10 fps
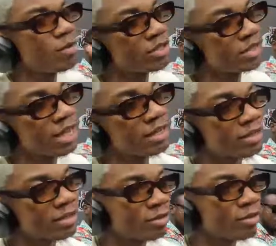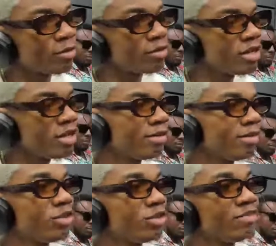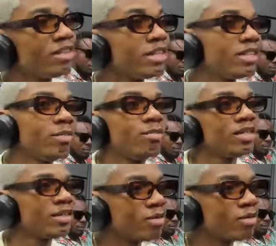I was 10 years ago. I'm not even the same person